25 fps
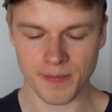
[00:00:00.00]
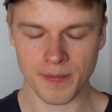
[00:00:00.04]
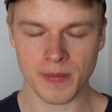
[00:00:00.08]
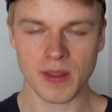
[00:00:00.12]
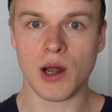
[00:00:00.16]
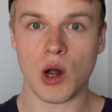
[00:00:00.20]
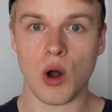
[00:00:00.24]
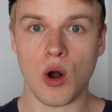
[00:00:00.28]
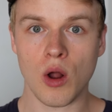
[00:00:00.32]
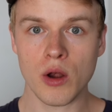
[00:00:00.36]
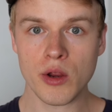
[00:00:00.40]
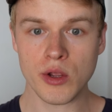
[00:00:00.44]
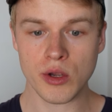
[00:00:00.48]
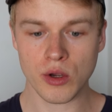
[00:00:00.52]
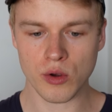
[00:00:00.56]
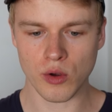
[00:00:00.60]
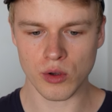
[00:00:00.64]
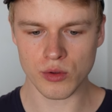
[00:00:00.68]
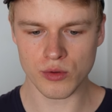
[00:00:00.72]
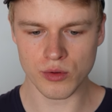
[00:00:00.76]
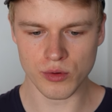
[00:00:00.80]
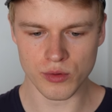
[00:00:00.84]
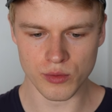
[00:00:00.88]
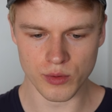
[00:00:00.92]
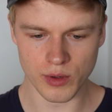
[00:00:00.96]
Now all you're
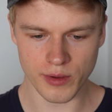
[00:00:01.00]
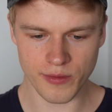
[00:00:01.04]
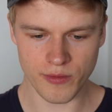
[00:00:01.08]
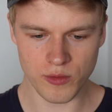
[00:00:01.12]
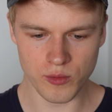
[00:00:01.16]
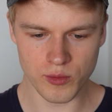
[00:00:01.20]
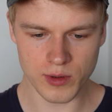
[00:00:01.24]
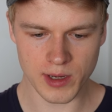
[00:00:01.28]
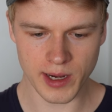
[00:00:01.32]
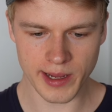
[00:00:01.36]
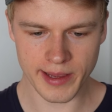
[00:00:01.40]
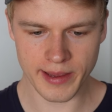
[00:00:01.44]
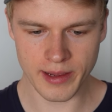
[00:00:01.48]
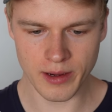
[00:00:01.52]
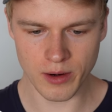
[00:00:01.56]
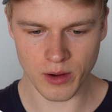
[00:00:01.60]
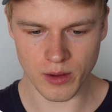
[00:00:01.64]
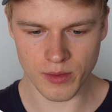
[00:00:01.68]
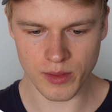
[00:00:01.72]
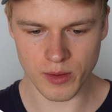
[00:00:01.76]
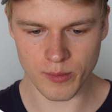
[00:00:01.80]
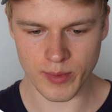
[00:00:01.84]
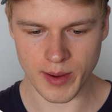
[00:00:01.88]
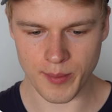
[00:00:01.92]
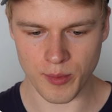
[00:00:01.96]
going to do is you click here
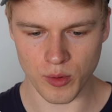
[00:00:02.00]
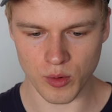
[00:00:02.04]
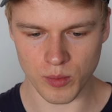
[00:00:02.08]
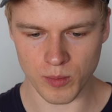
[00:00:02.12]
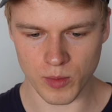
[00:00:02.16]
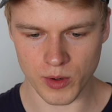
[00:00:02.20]
on the webhook